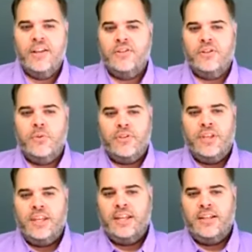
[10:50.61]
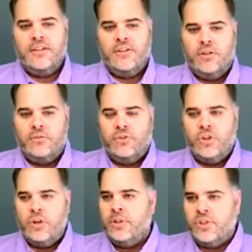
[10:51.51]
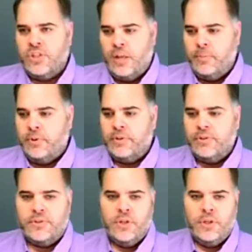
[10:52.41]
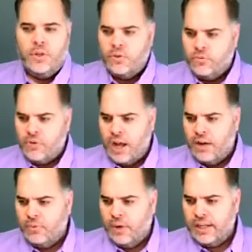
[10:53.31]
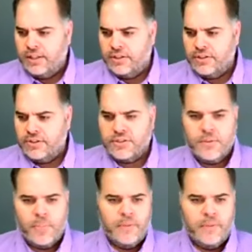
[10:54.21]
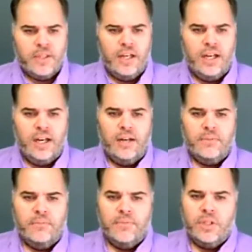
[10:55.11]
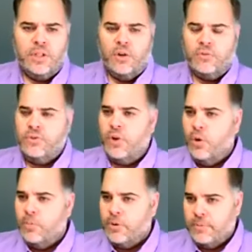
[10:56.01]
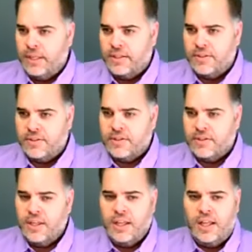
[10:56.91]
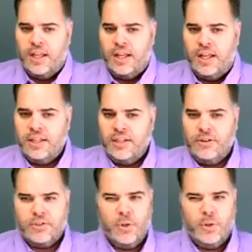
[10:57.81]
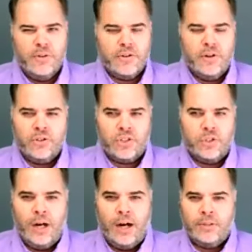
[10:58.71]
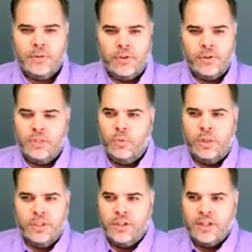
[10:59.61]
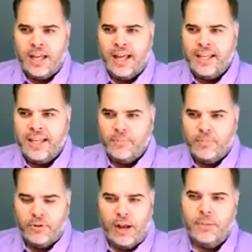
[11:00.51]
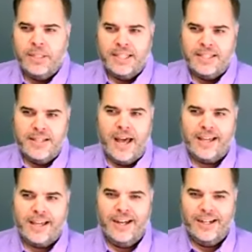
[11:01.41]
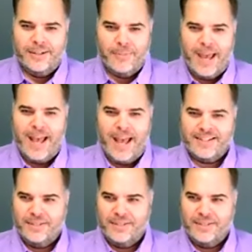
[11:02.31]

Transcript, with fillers: So we're thinking, you know, German Shepherds, Rottweilers, you know, Dobermans, you know, a 12-year-old Chihuahua with only one good eye probably is not gonna pass,